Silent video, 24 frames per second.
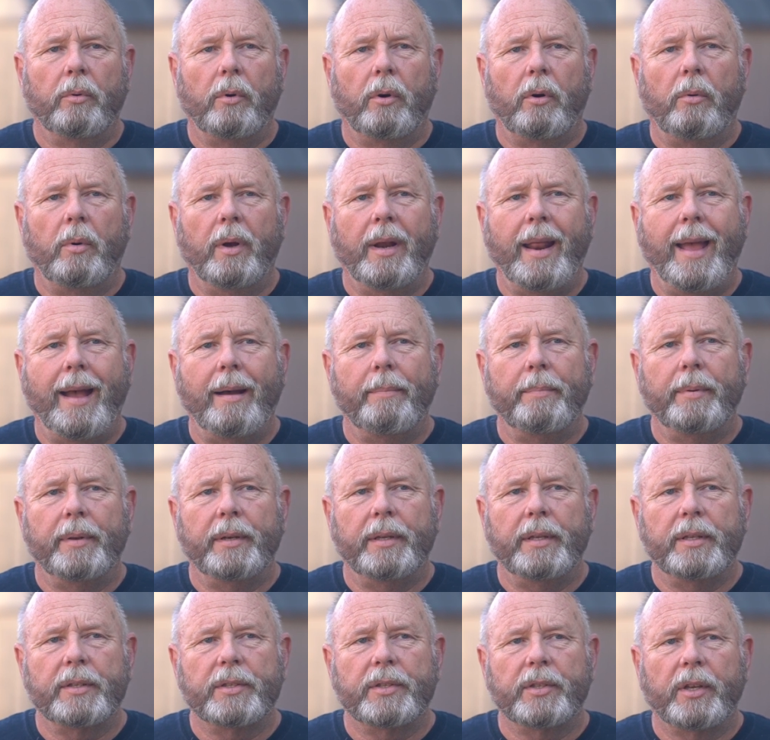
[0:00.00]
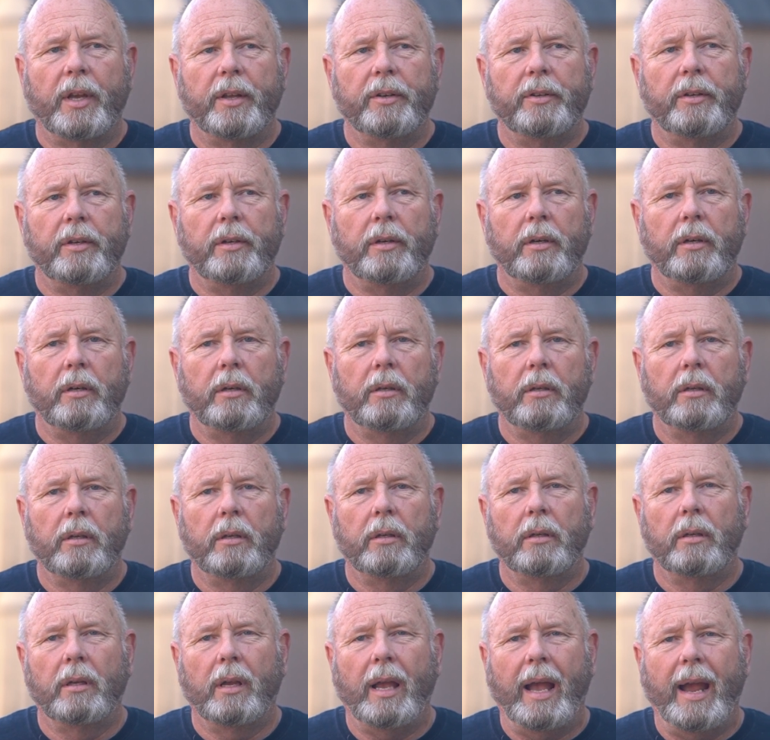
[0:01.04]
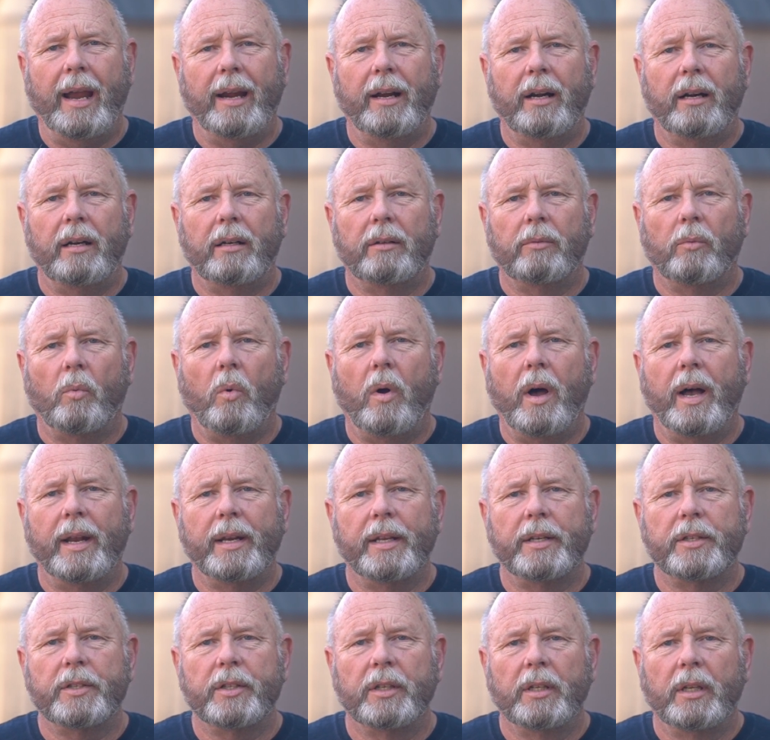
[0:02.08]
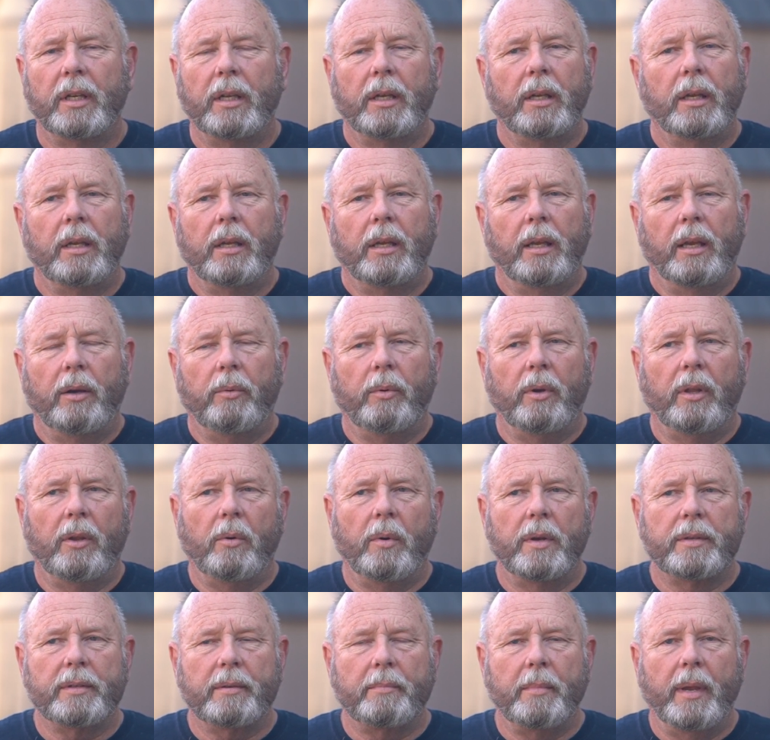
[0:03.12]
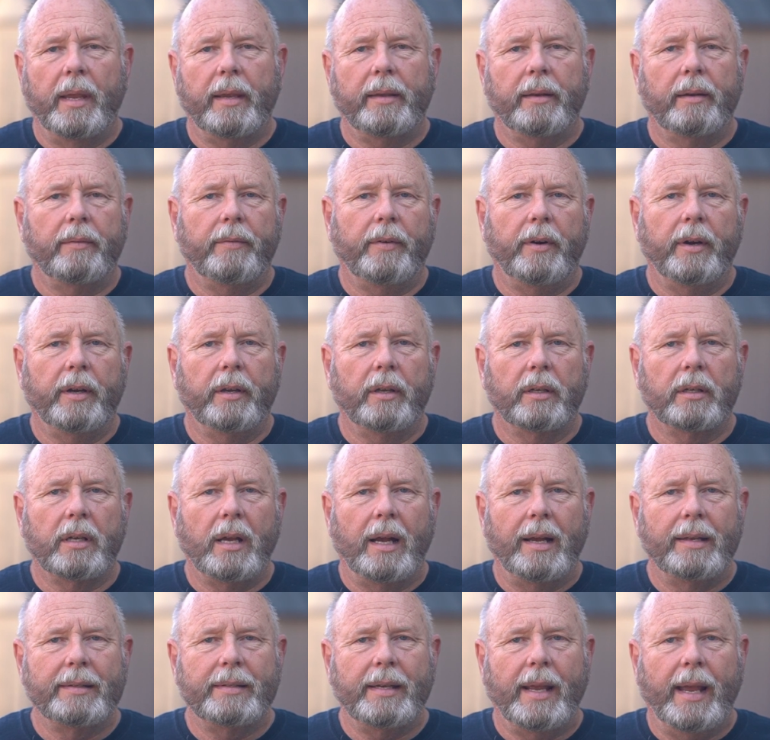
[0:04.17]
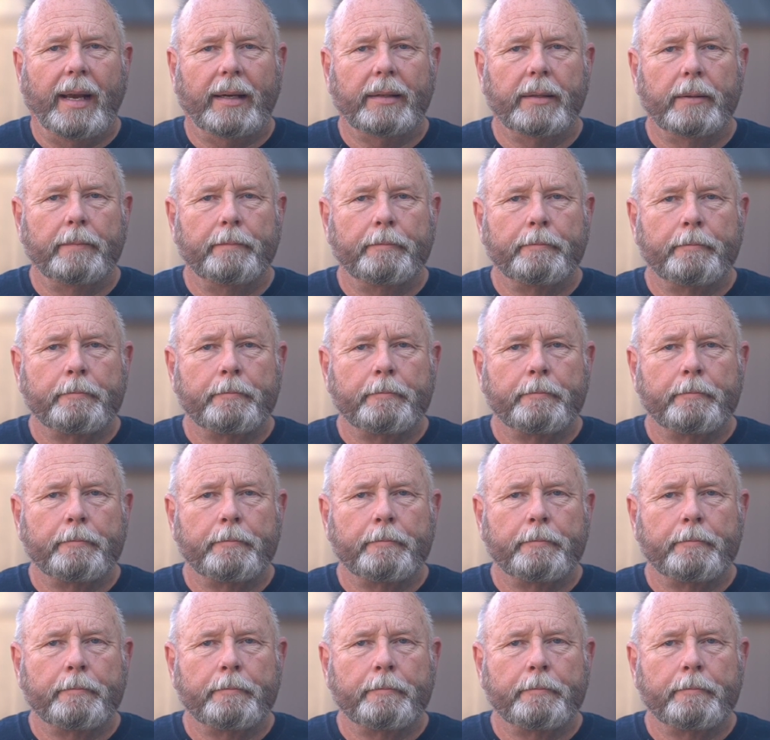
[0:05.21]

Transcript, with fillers: Well, what happened is under higher wattage, it really wasn't making a very good contact.